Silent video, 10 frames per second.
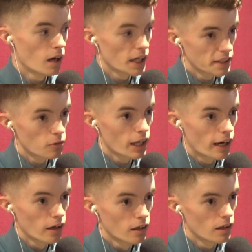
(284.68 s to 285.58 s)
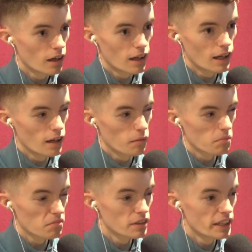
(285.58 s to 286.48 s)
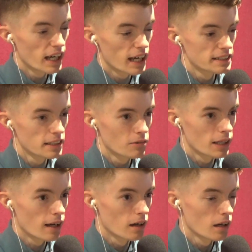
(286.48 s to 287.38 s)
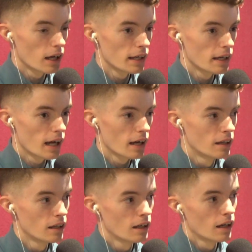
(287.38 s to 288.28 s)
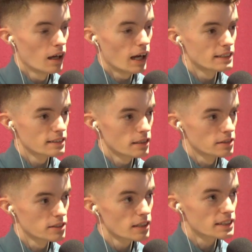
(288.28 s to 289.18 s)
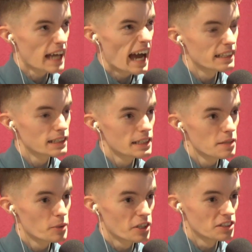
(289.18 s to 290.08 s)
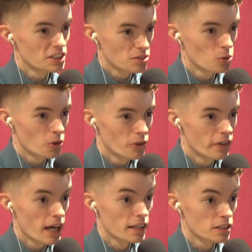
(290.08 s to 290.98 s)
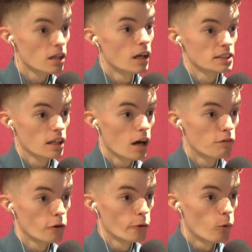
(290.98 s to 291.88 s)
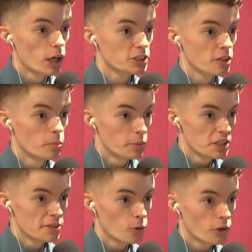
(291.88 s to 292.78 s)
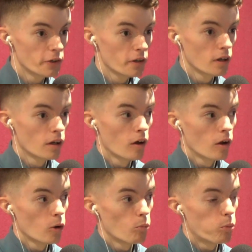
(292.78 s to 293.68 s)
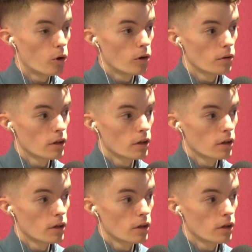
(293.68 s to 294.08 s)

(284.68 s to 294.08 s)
I think we are. I think we are. It's not sad to see because he's so good, and it's a lot of fun watching him be so good. But